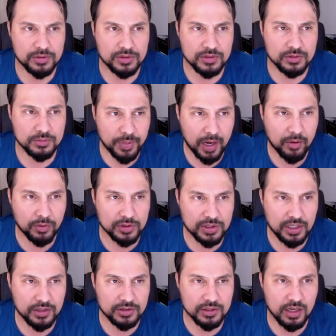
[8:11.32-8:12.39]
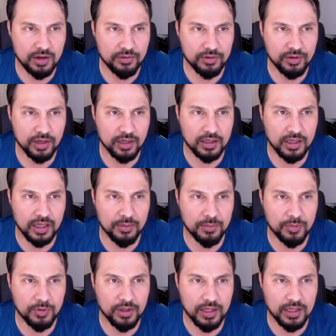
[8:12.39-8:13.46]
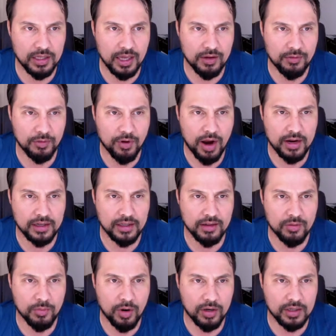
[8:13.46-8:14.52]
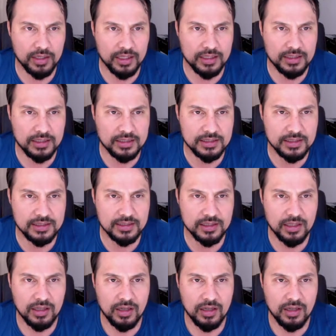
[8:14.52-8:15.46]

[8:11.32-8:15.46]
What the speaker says: PowerShares cover and emulate a variety of market indices.